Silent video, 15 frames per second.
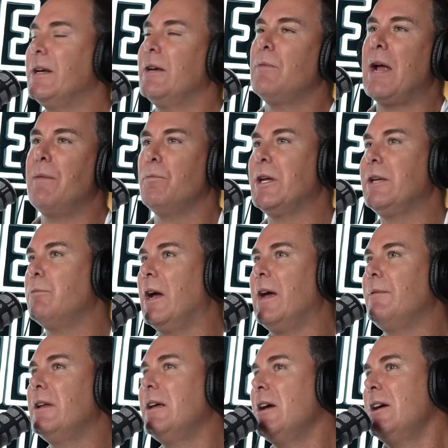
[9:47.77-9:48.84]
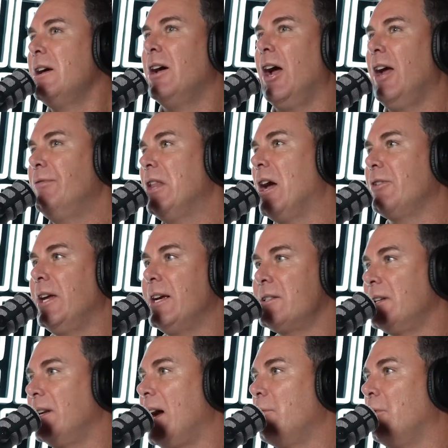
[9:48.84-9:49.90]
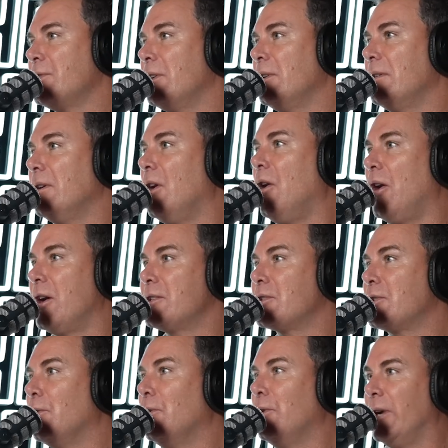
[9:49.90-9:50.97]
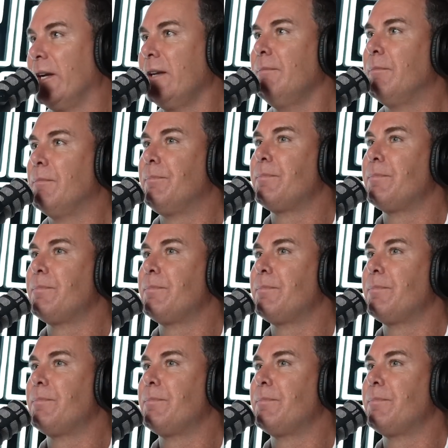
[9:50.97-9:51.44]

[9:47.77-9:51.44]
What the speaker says: And even though yesterday wasn't high scoring,